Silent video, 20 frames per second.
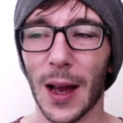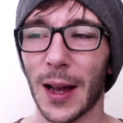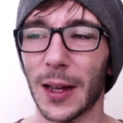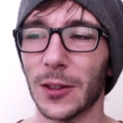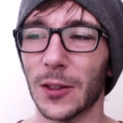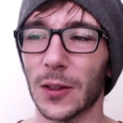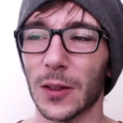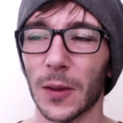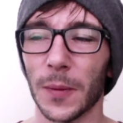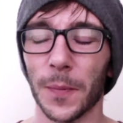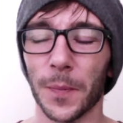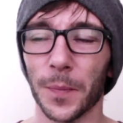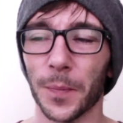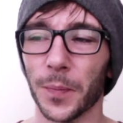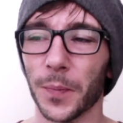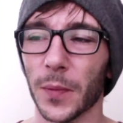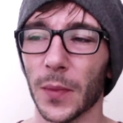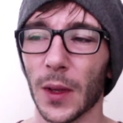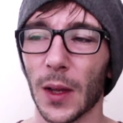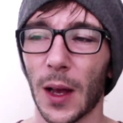And
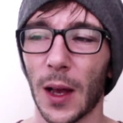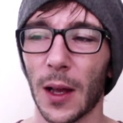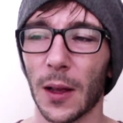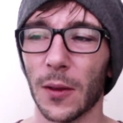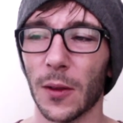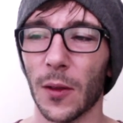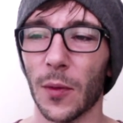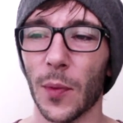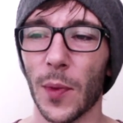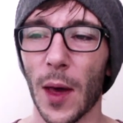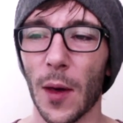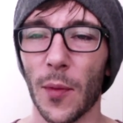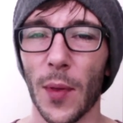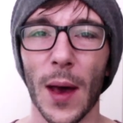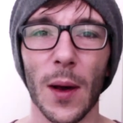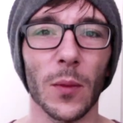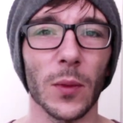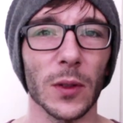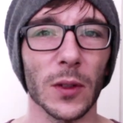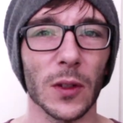
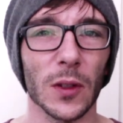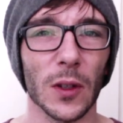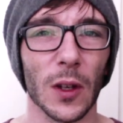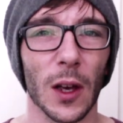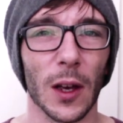that was